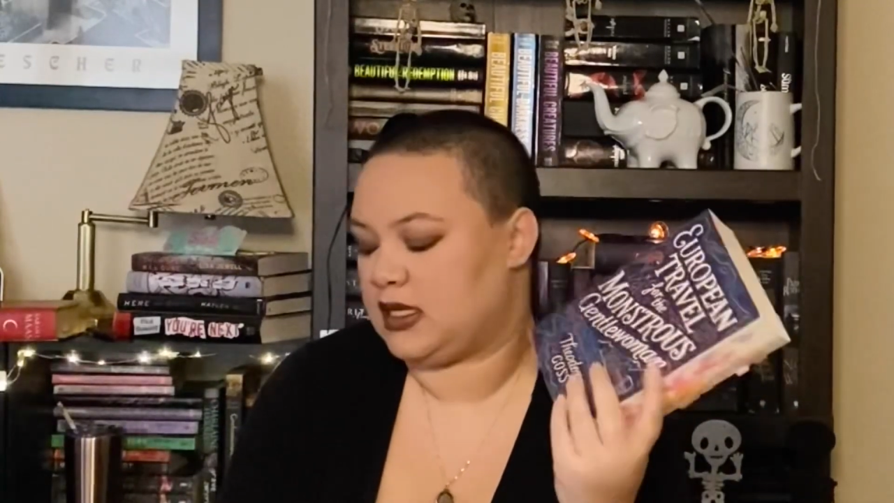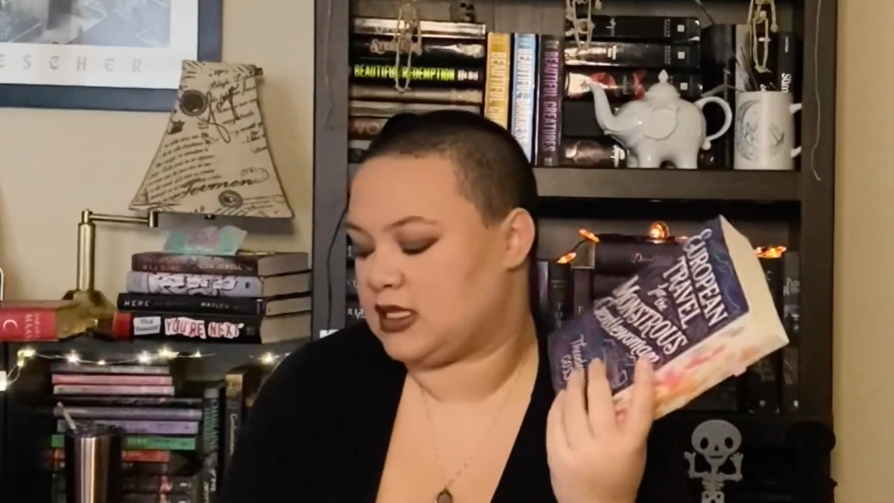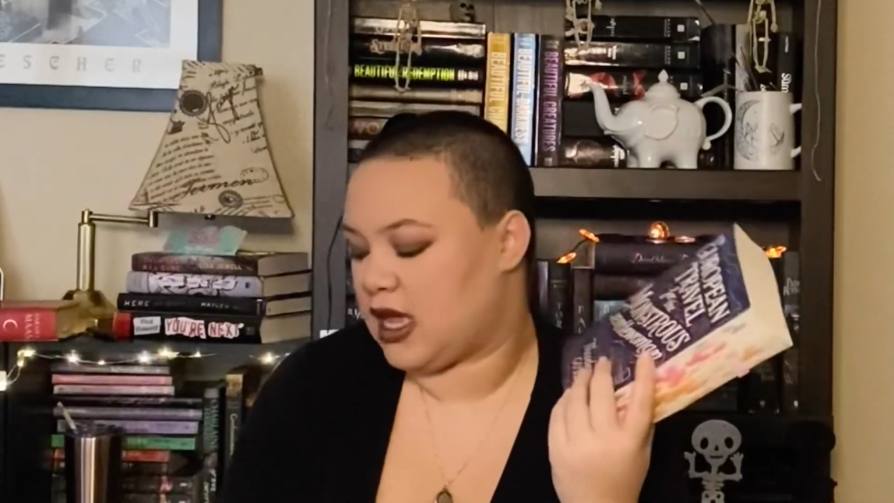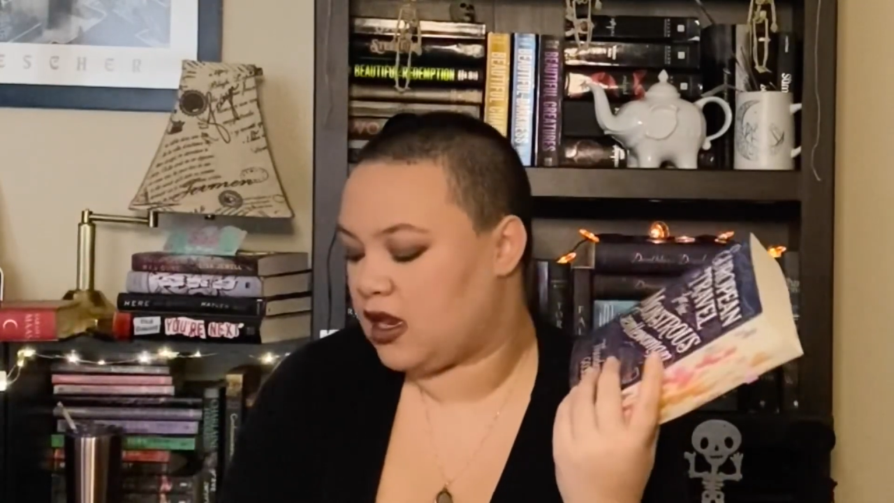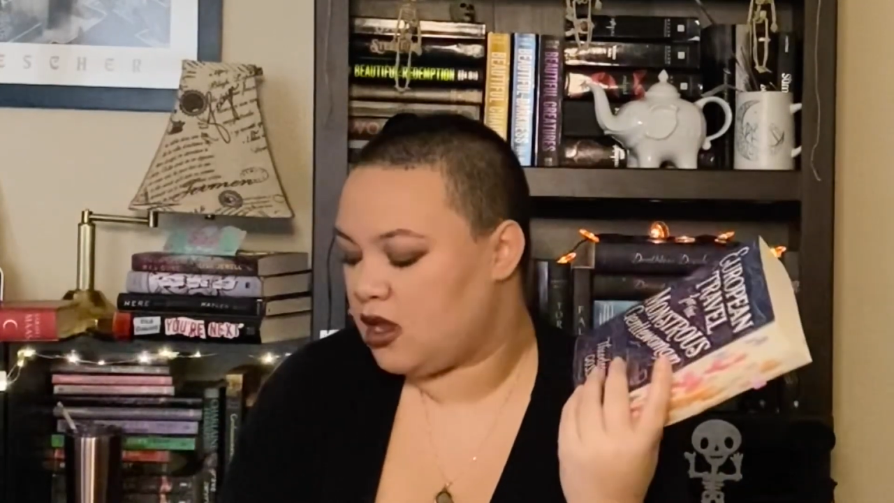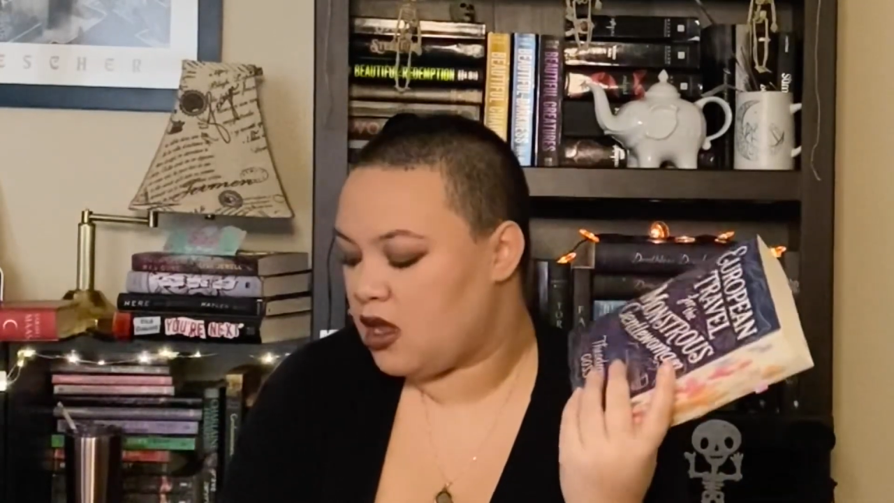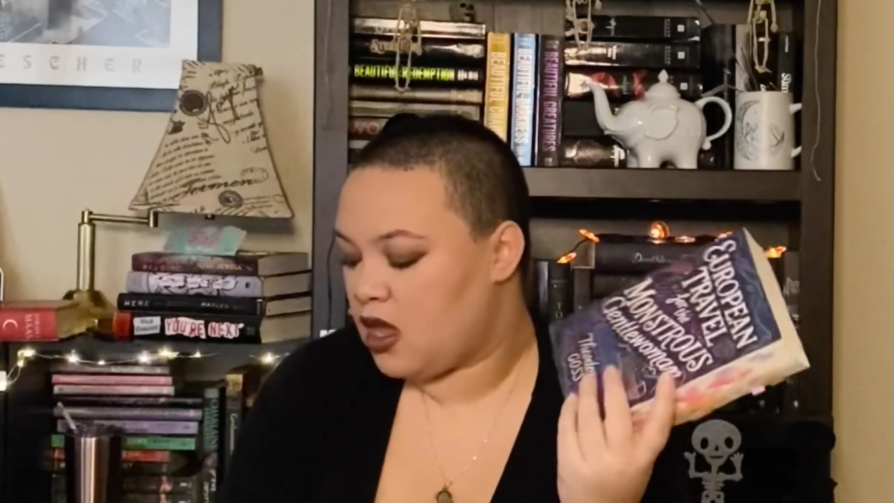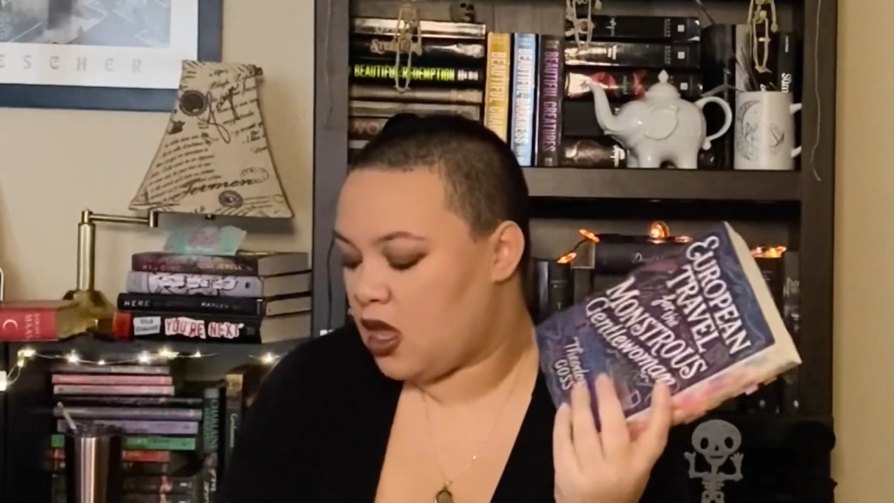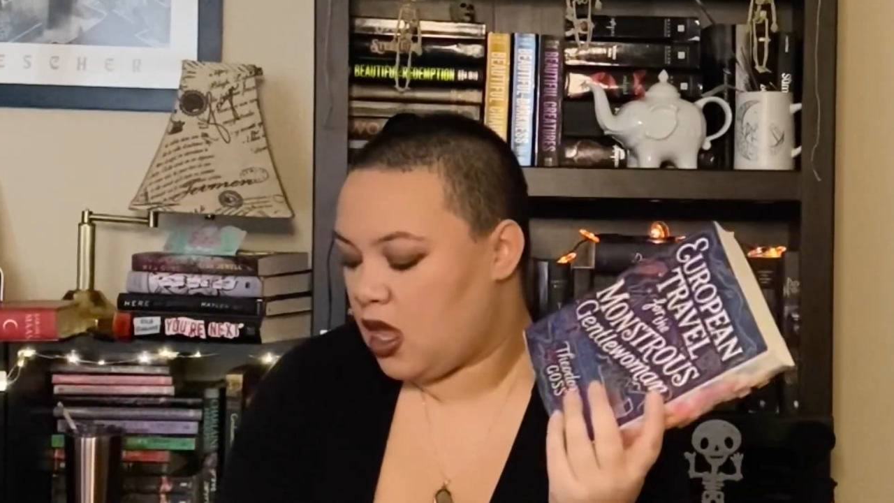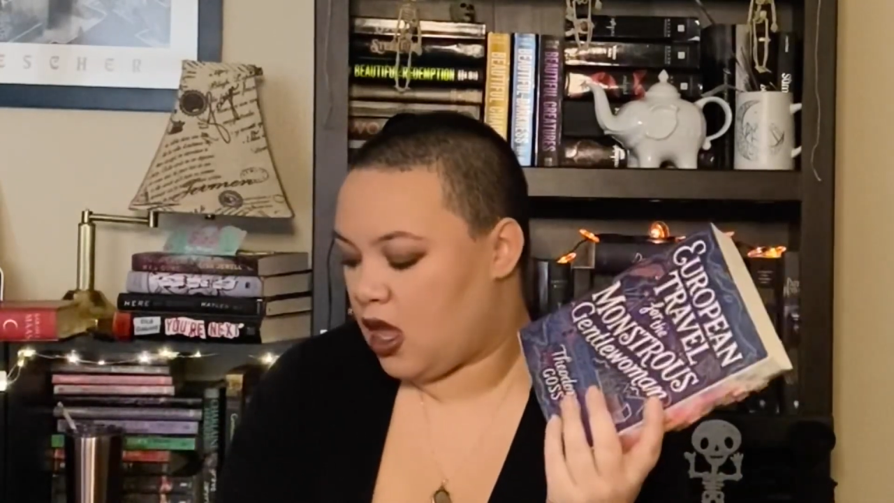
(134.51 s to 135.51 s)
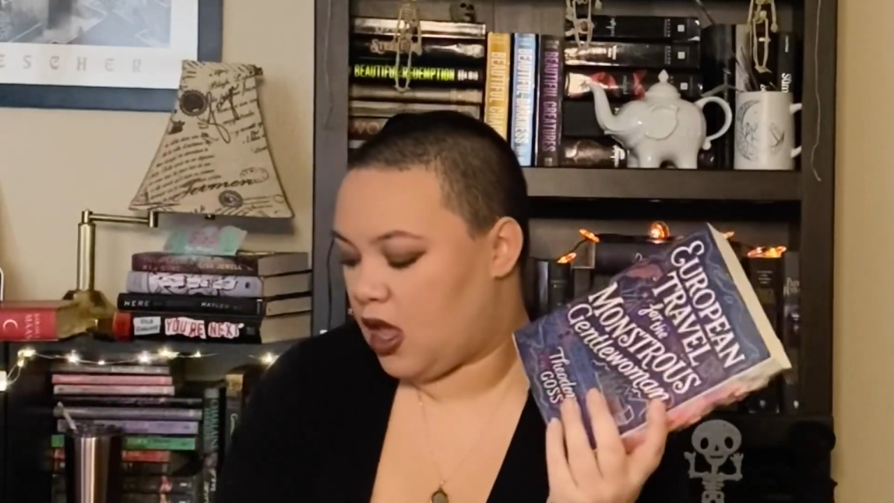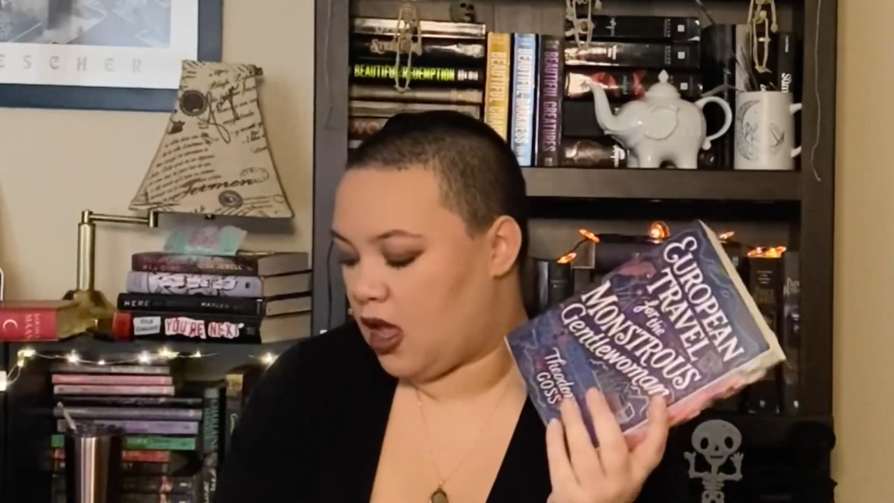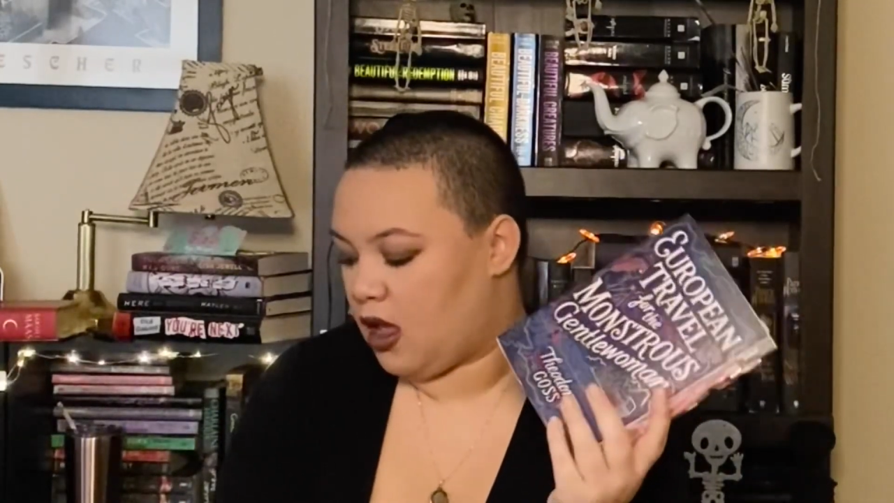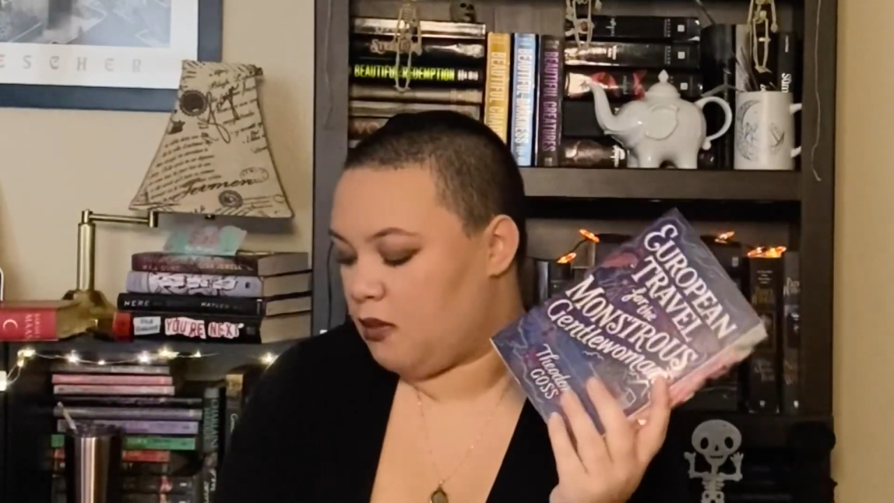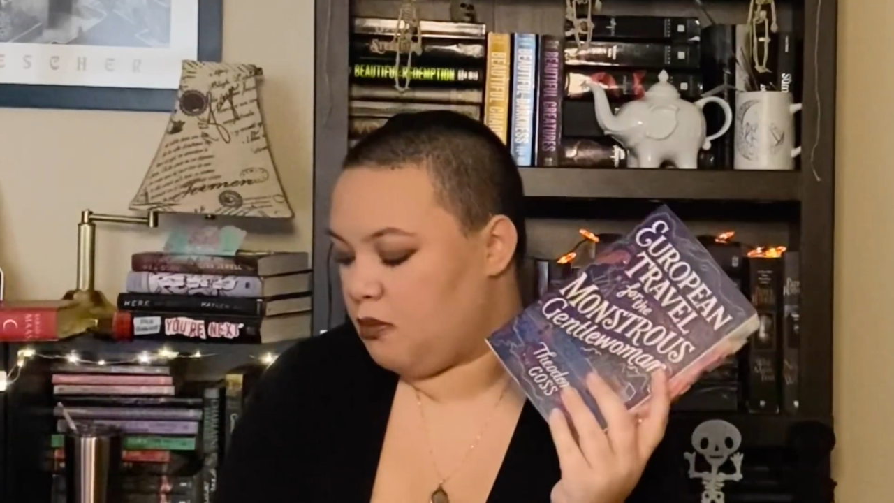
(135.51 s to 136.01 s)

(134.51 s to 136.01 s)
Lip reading: said. My